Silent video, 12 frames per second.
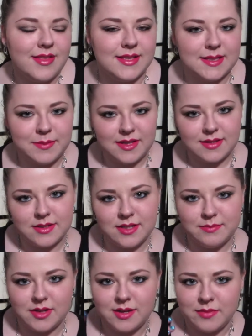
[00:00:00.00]
This is
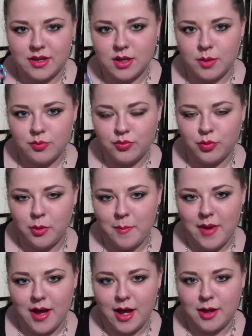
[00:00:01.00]
basically my makeup for
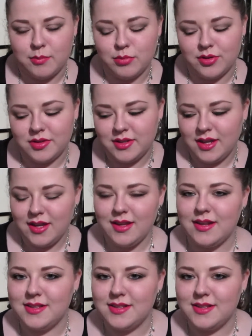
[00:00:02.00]
my birthday.